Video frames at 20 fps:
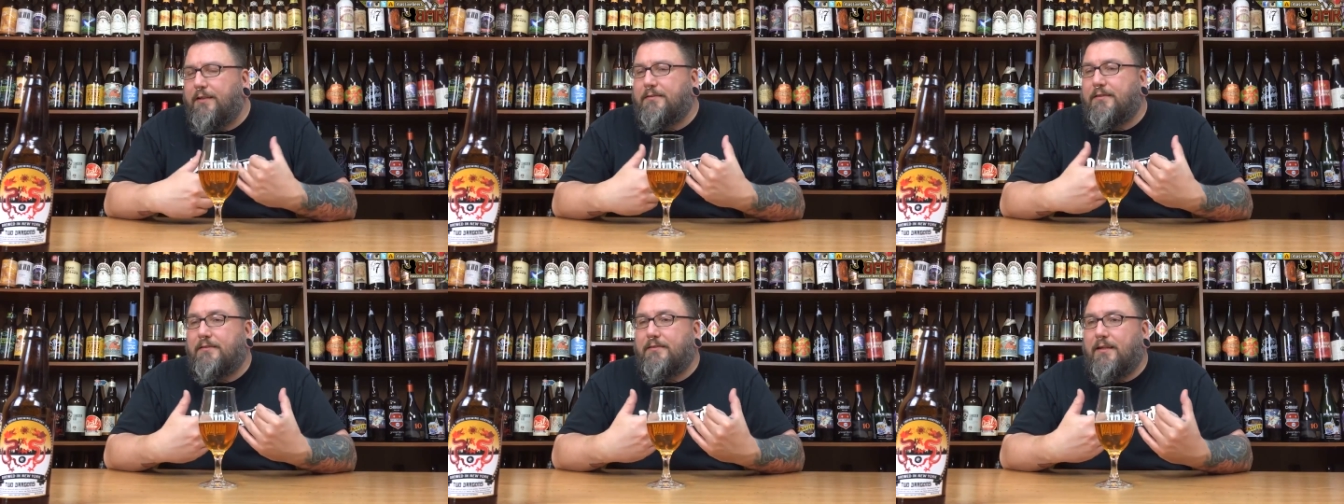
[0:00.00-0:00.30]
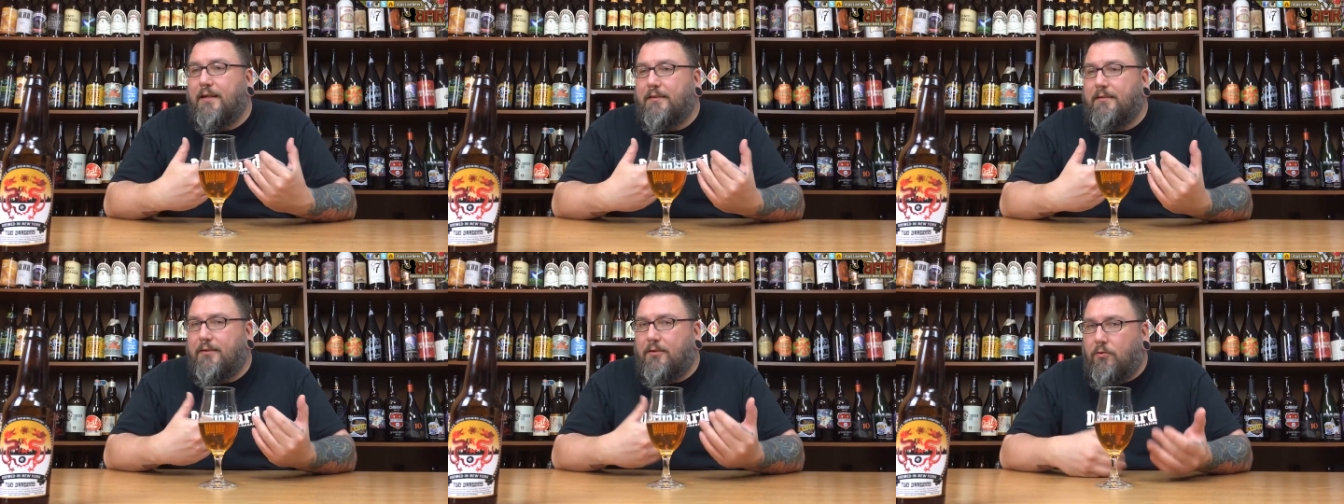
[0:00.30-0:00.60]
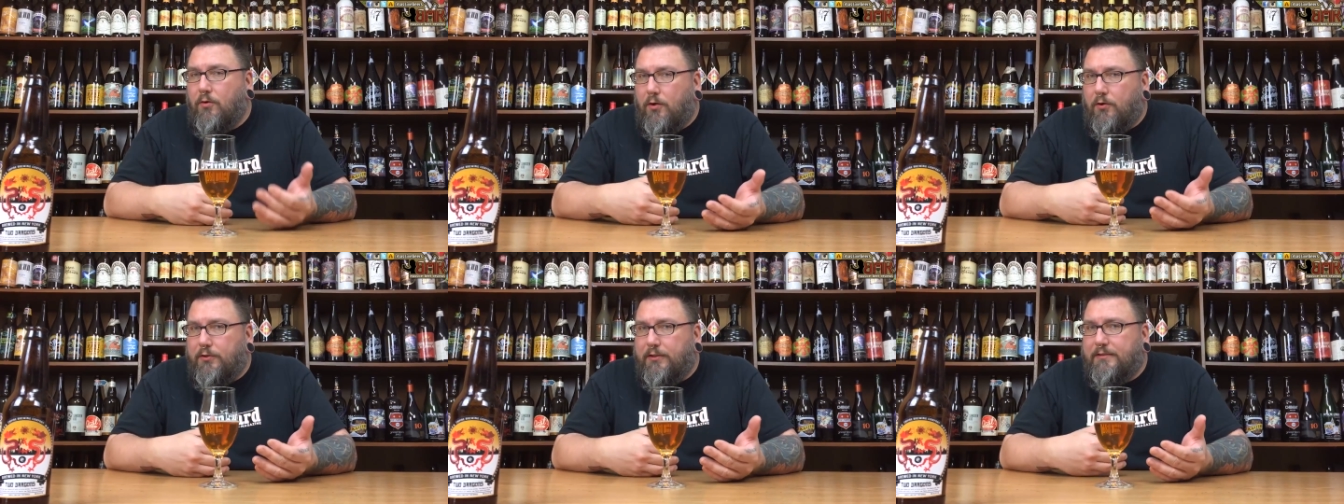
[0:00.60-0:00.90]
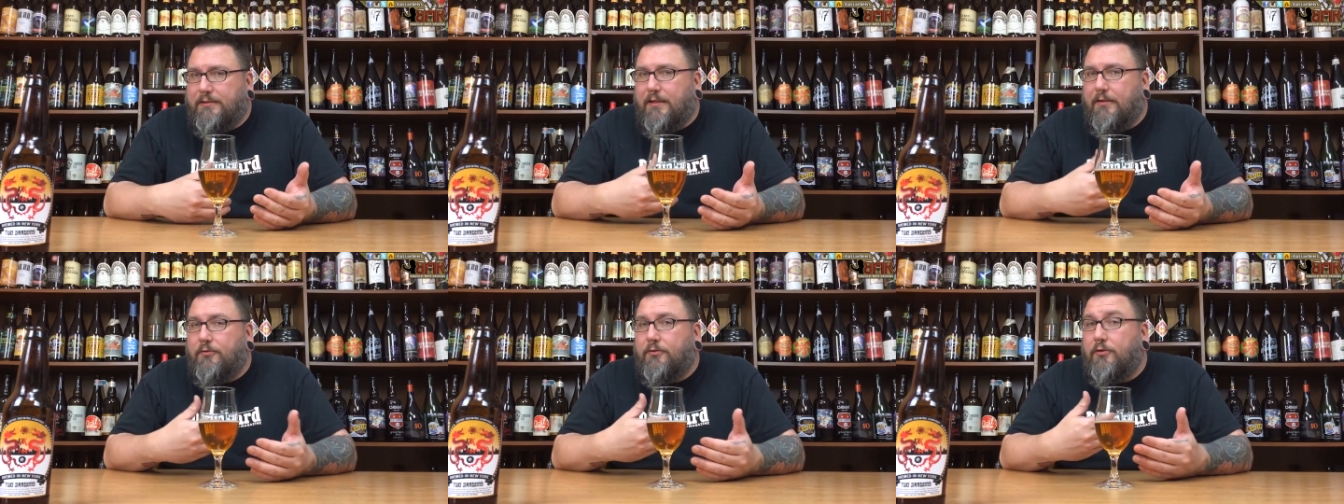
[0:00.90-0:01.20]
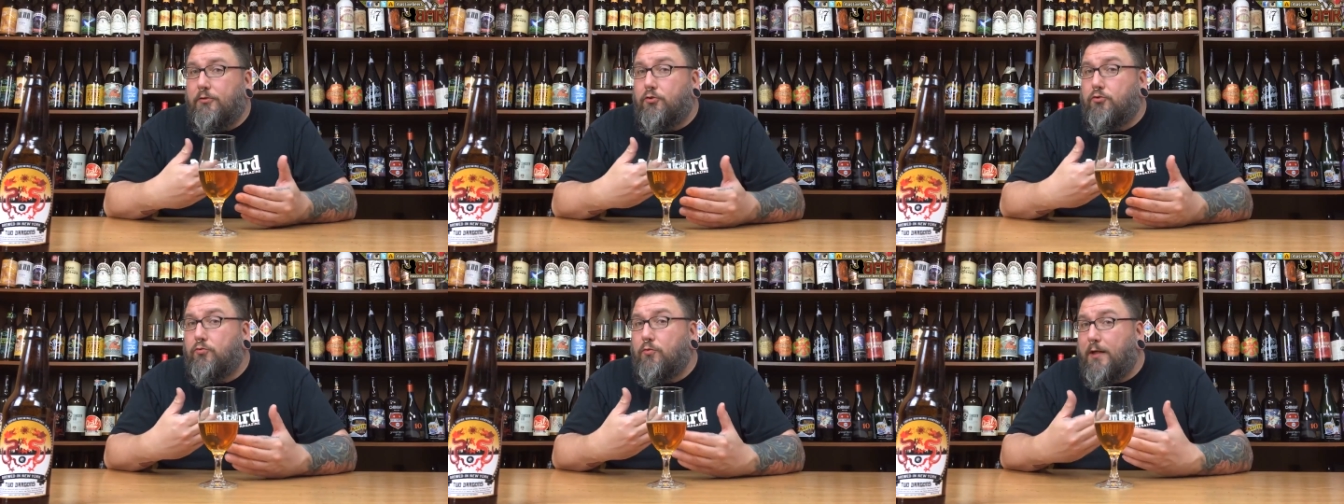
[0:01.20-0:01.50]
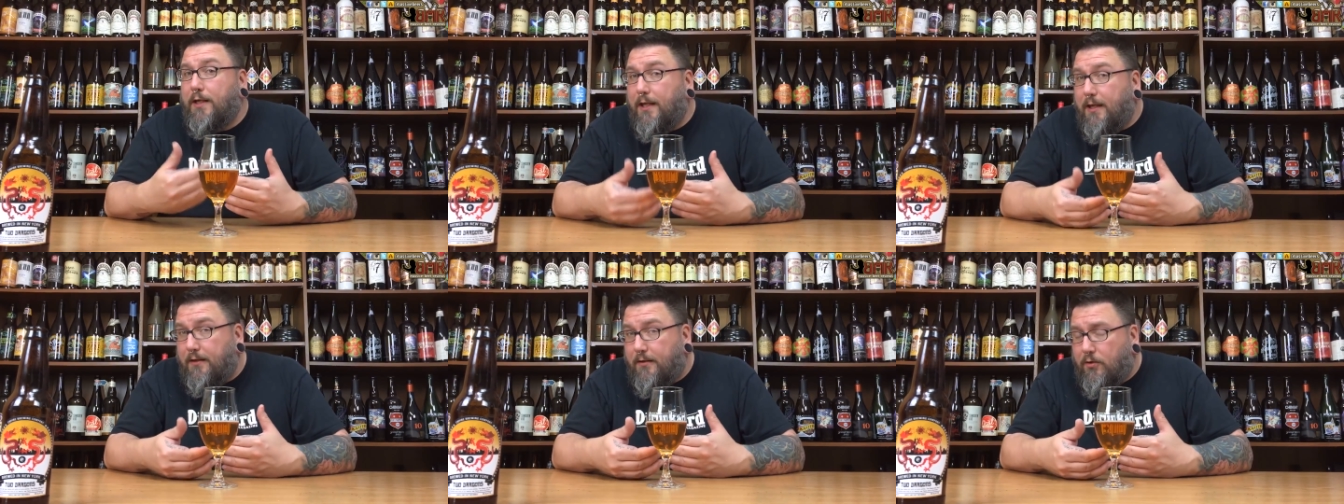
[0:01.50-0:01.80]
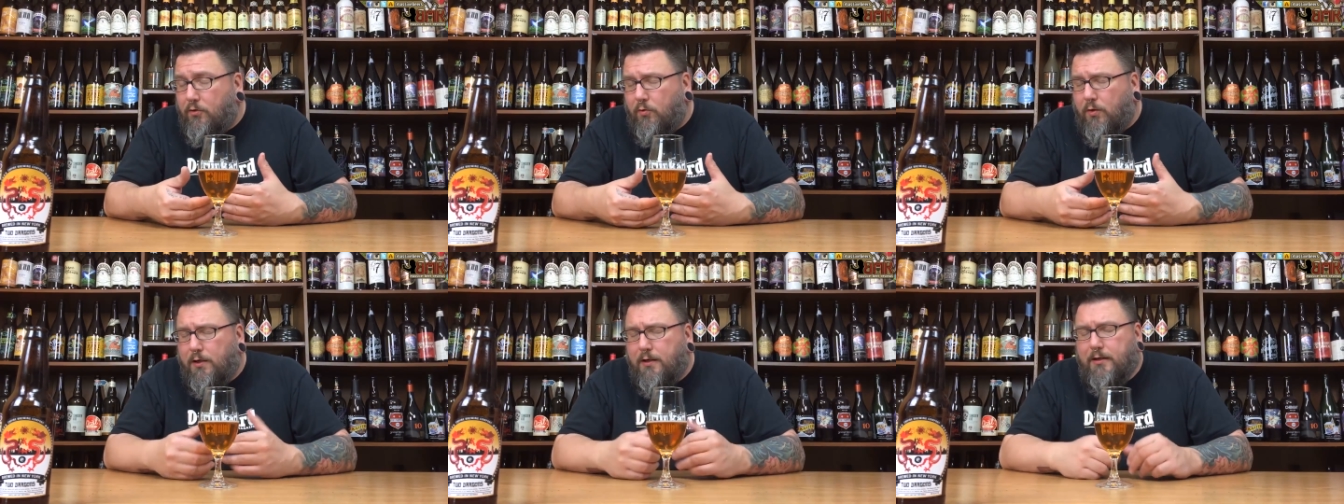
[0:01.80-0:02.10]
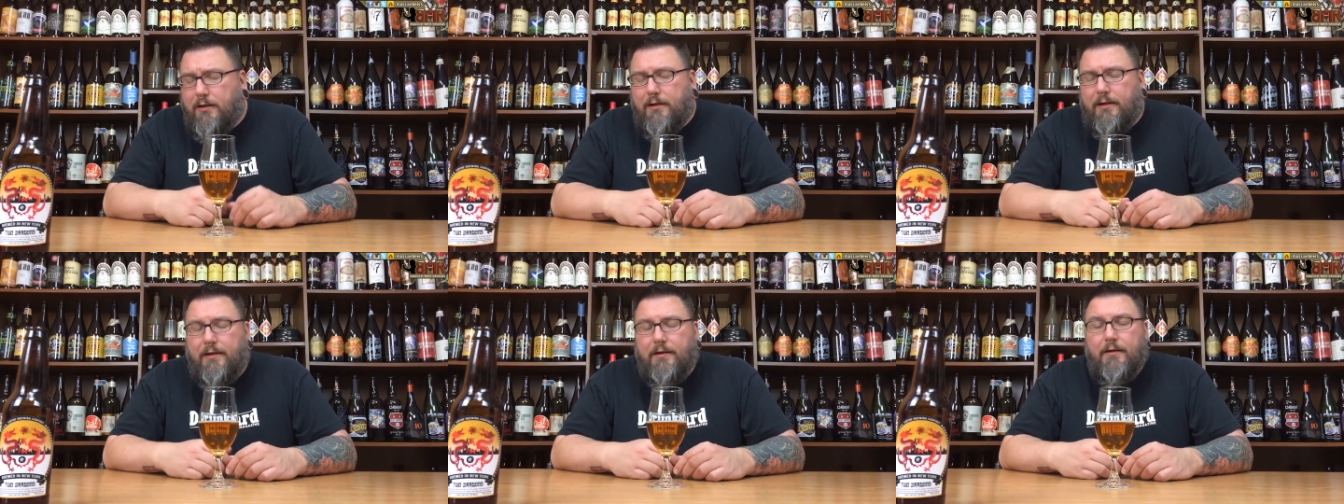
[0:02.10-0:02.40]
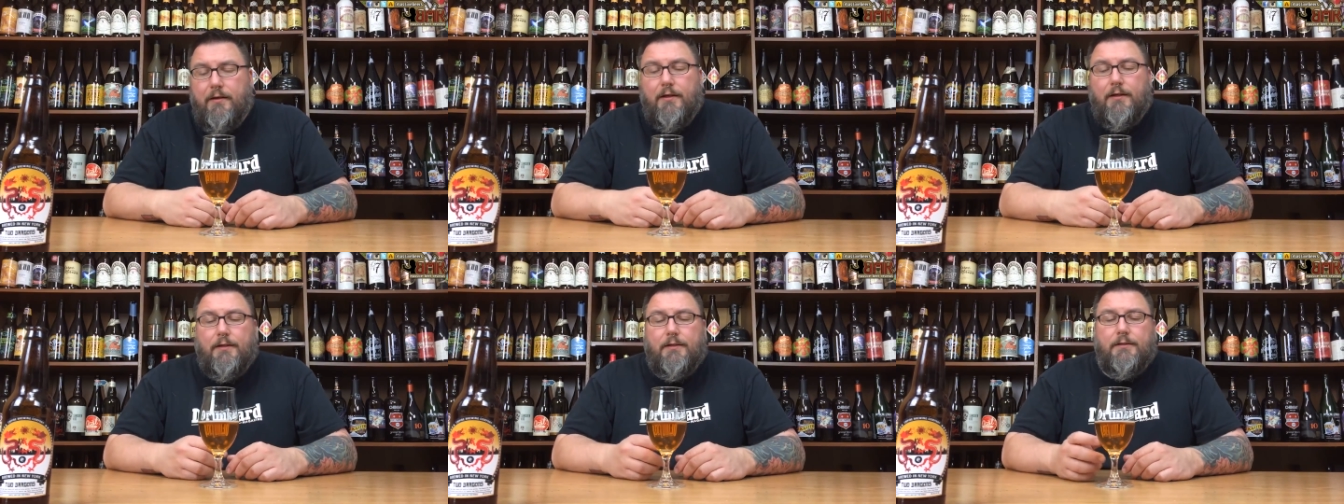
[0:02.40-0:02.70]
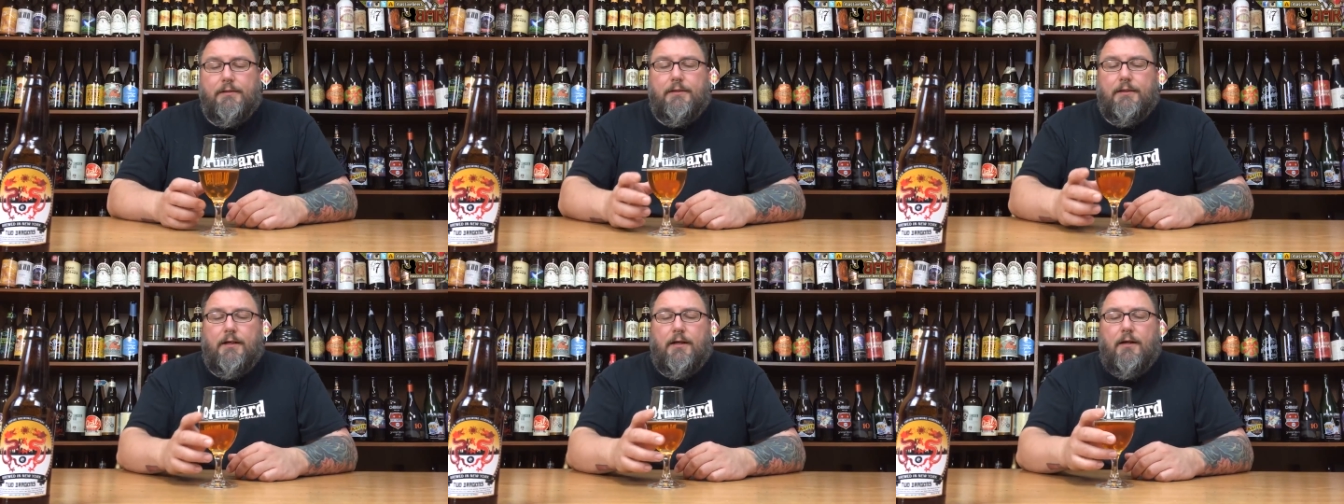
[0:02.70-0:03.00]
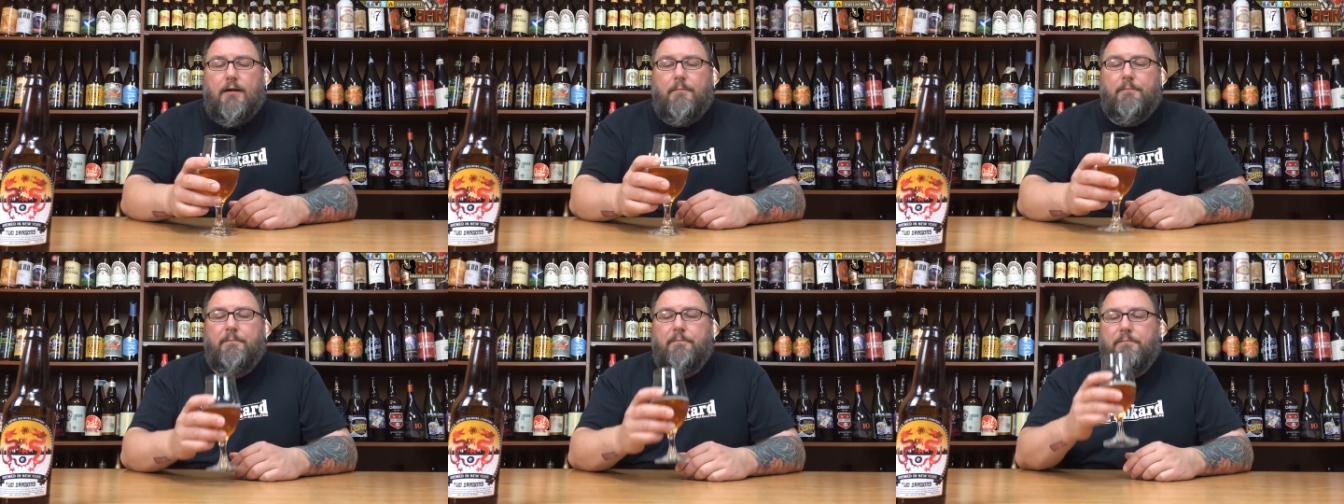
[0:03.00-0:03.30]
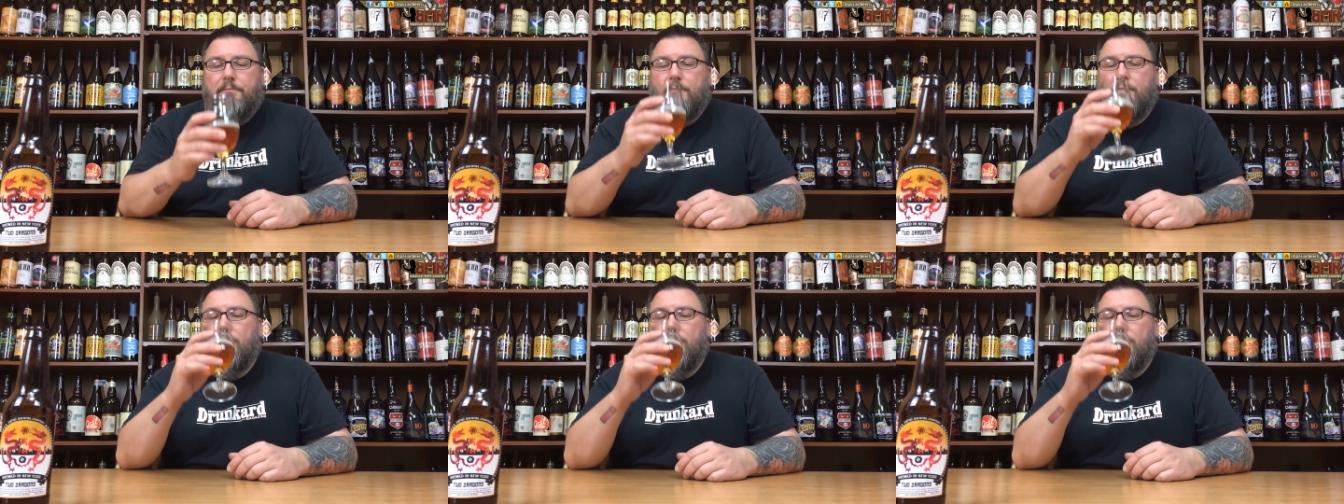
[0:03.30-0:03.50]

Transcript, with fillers: it's just that the quality's there to drink it in quantity. Um,